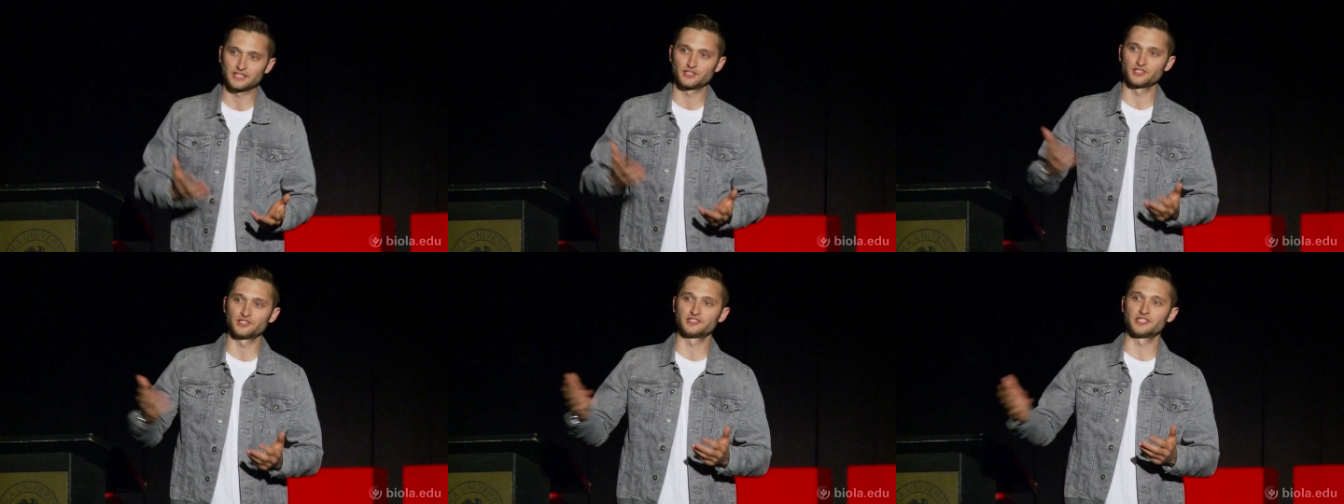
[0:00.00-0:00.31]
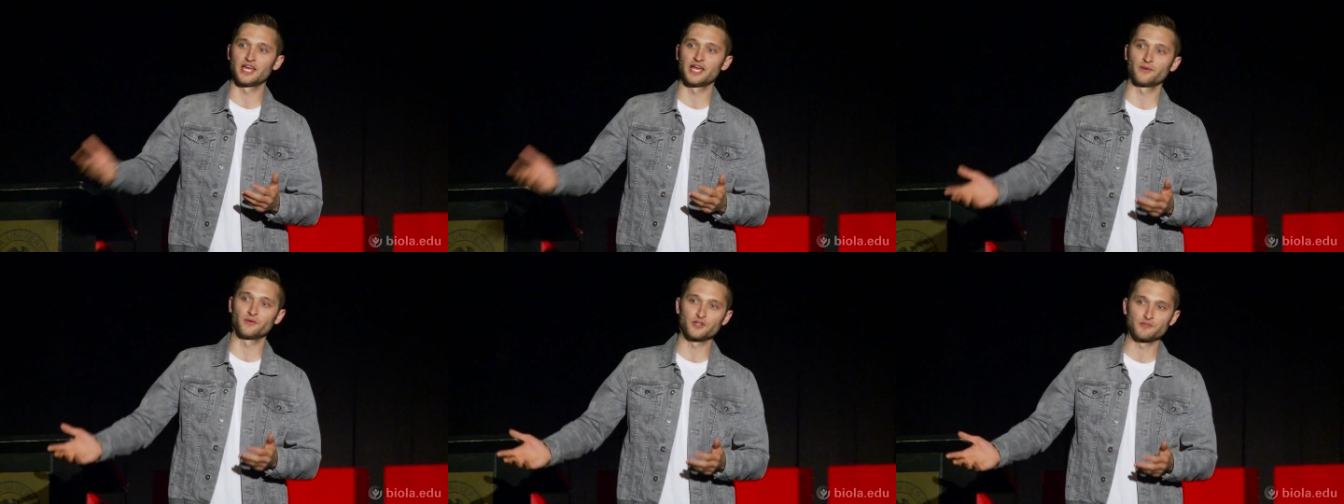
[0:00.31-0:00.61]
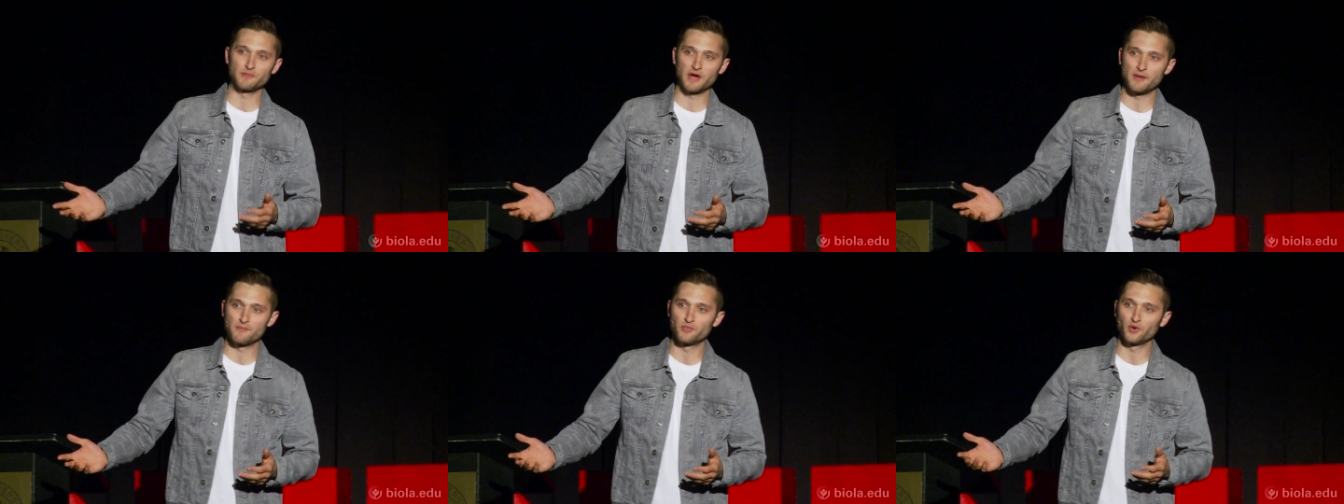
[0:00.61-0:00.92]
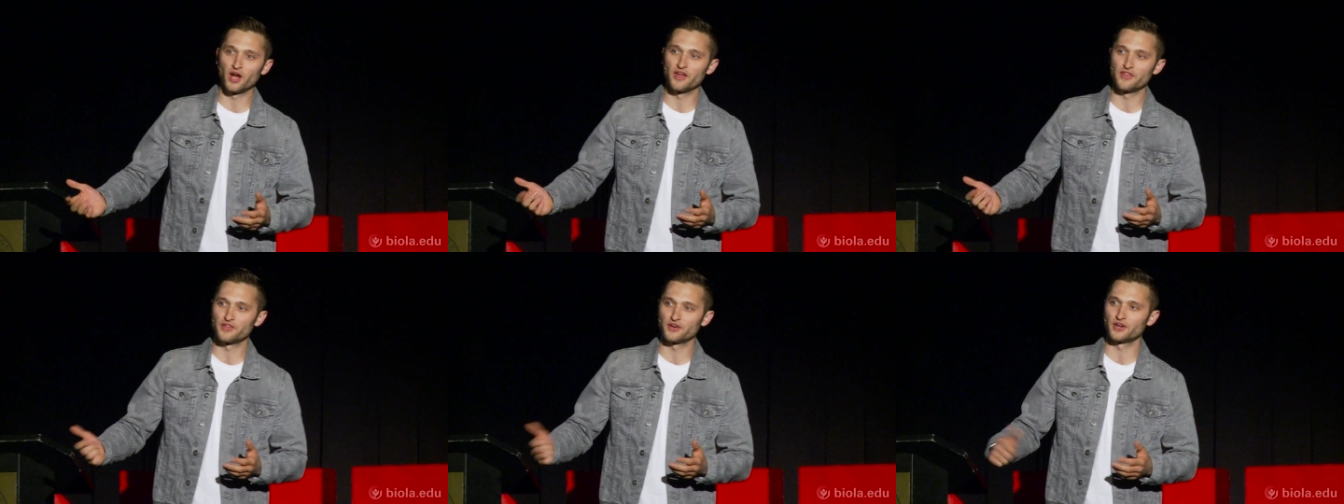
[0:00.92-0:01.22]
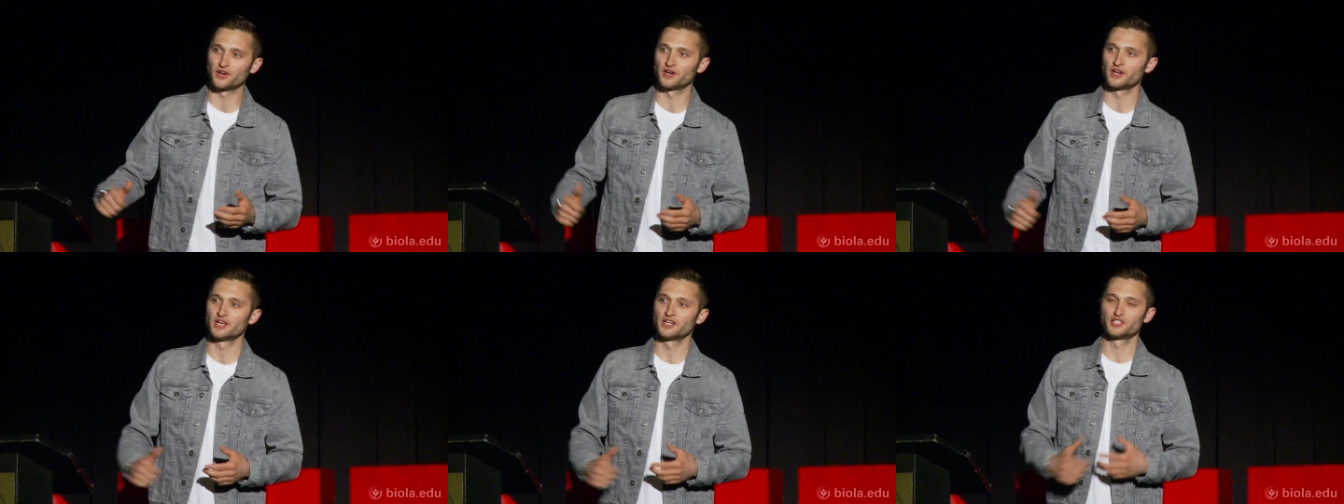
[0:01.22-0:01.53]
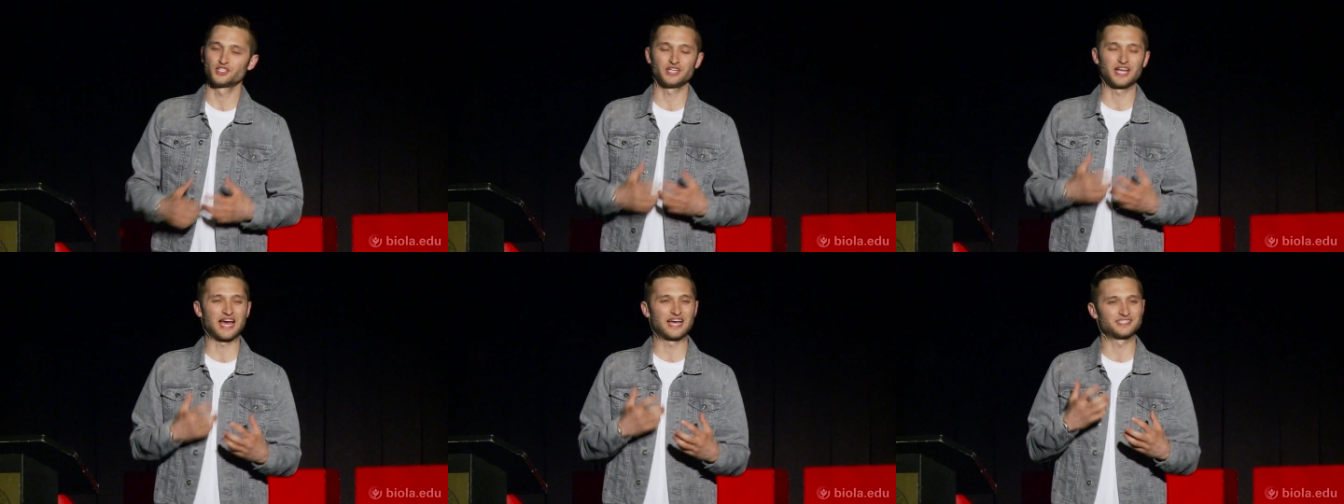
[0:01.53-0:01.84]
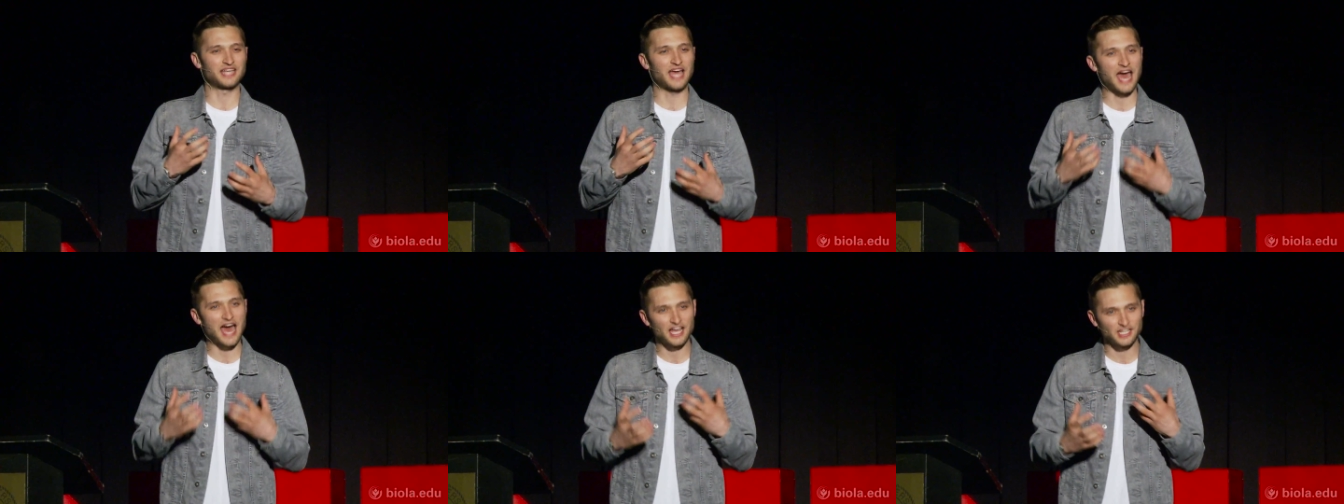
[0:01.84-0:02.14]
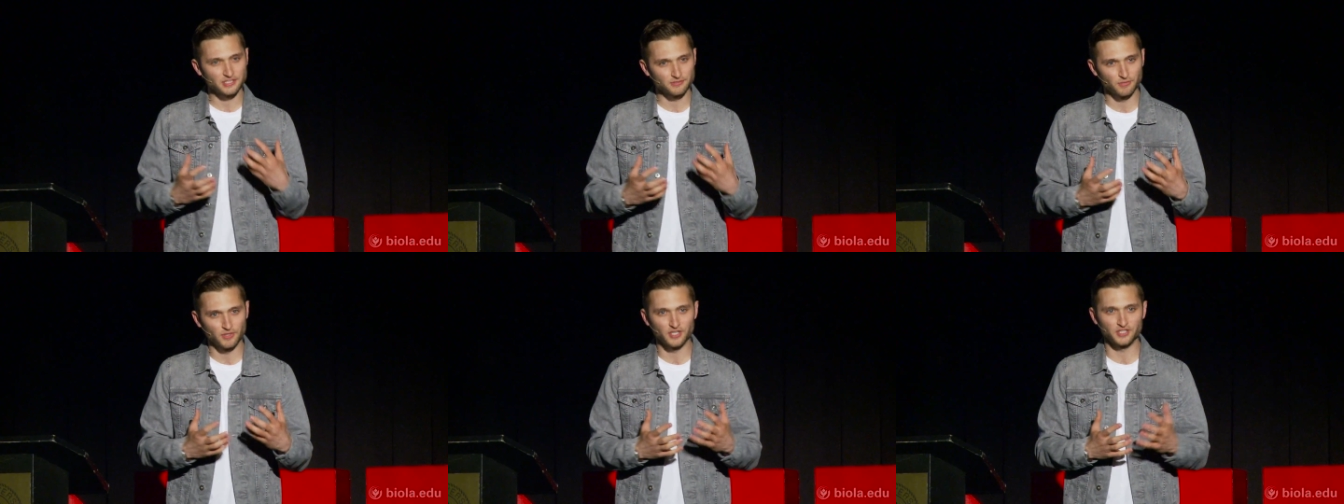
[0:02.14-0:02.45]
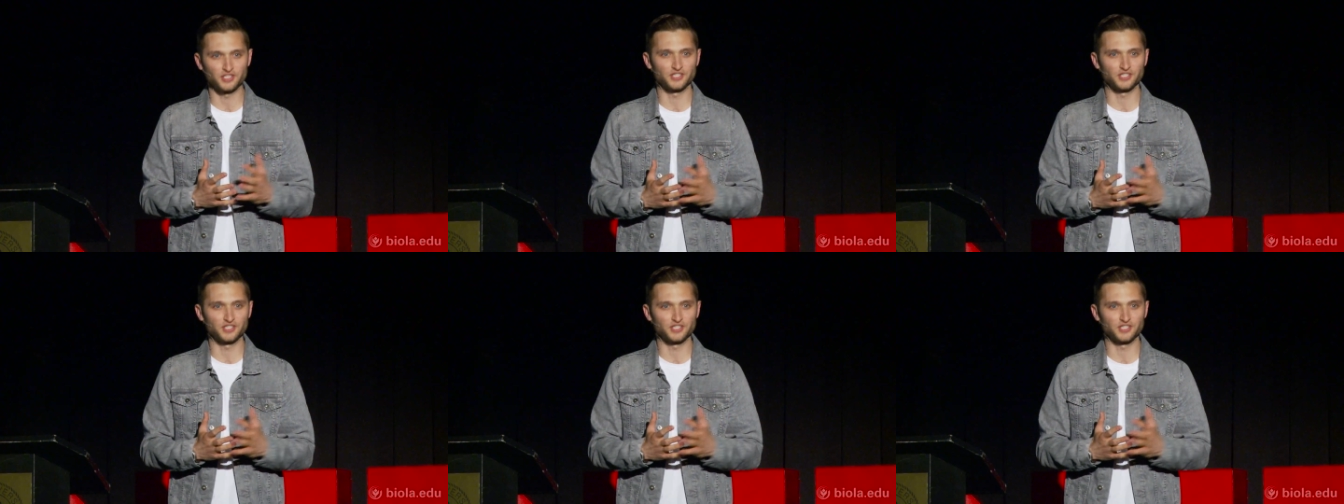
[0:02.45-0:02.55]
She's staying with my brother. She has asthma.